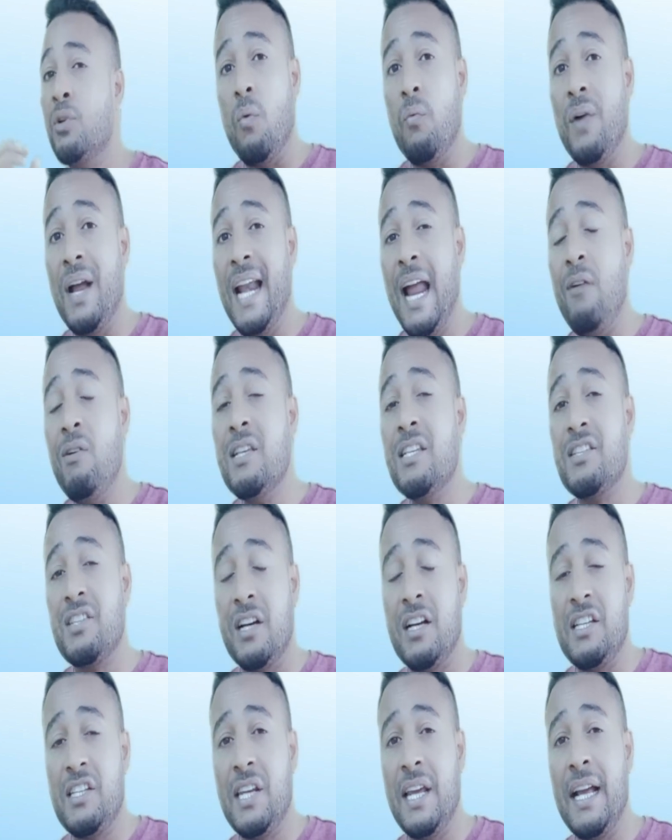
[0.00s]
So
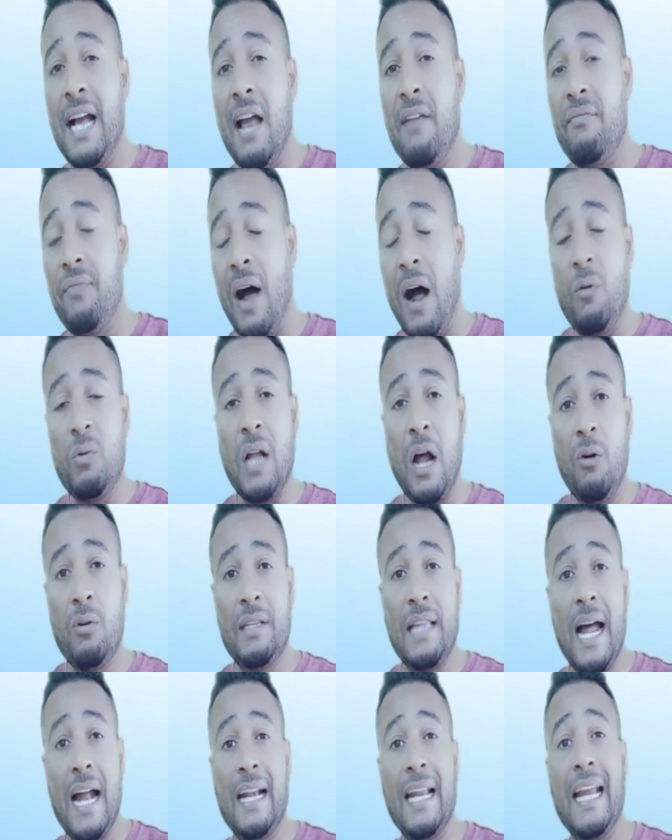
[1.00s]
when I was searching, I
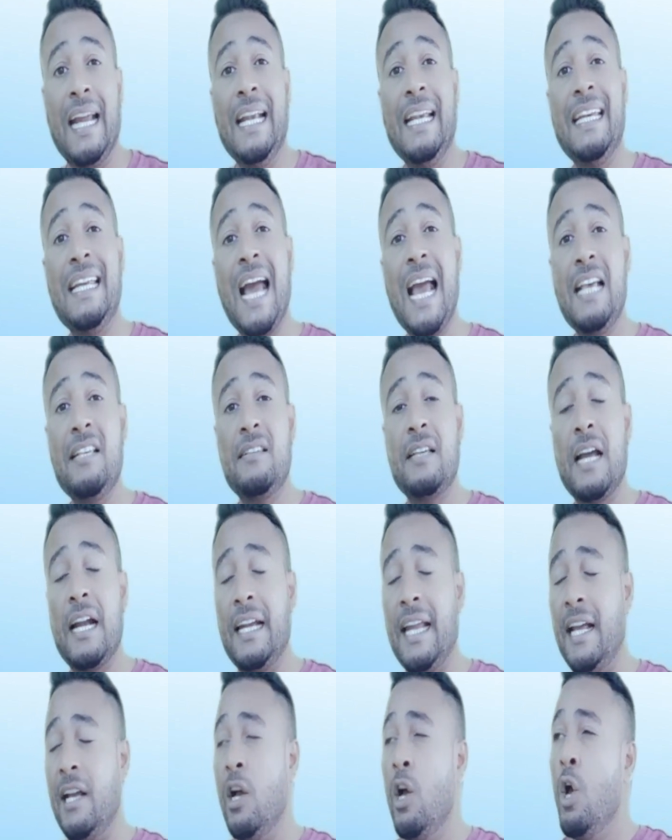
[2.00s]
found out that
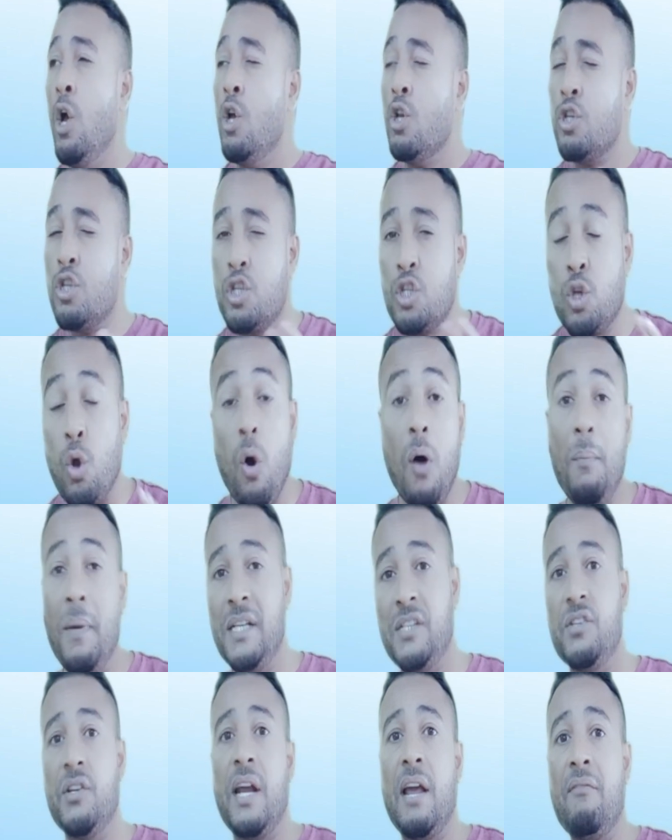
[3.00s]
India is getting
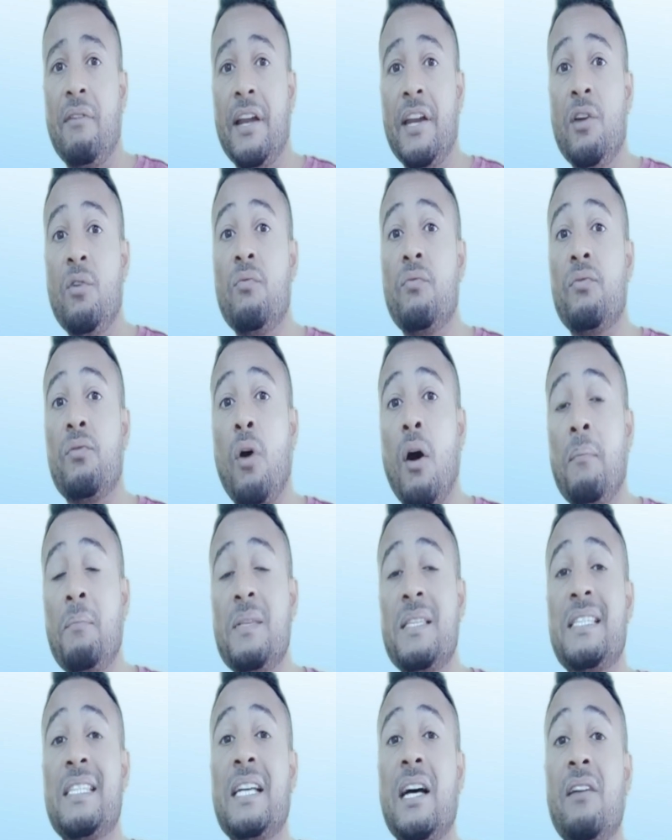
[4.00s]
so much revenue
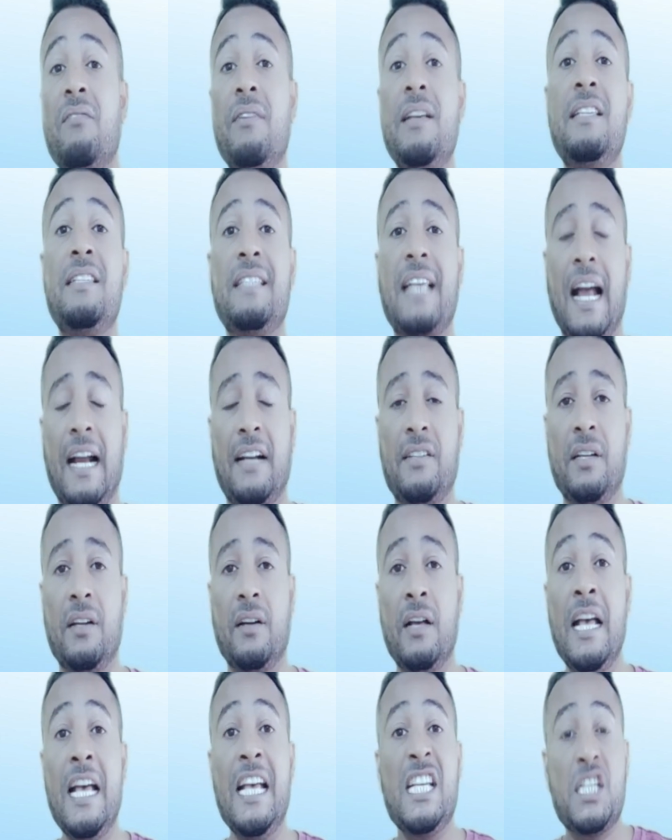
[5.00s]
from service
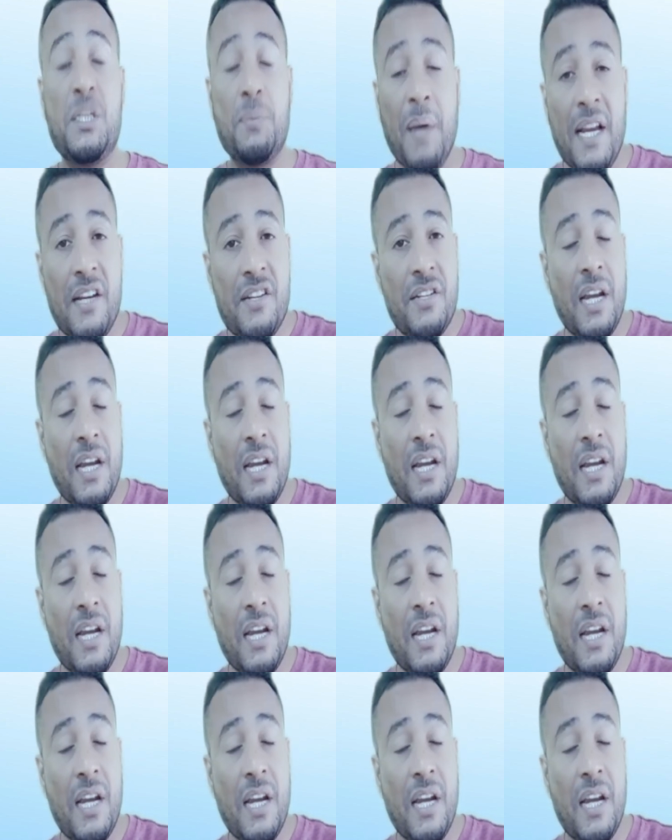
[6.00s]
sector,